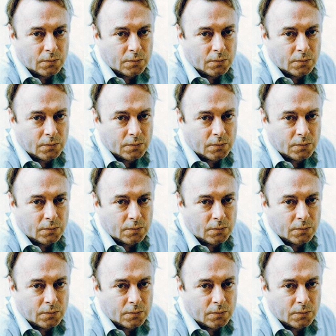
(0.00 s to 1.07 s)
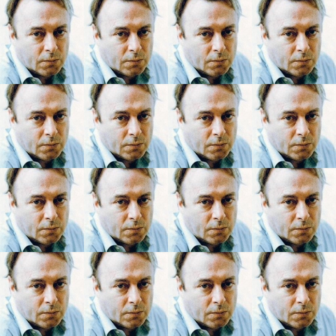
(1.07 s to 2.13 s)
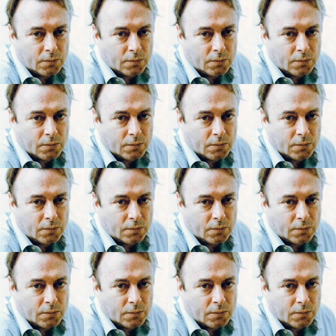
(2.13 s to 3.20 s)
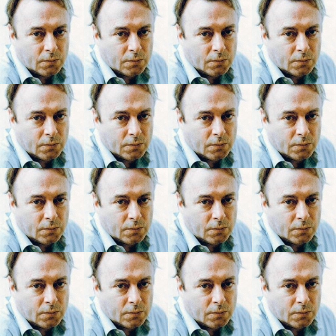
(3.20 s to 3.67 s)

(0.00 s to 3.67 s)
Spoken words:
This is a still picture; no speech is visible.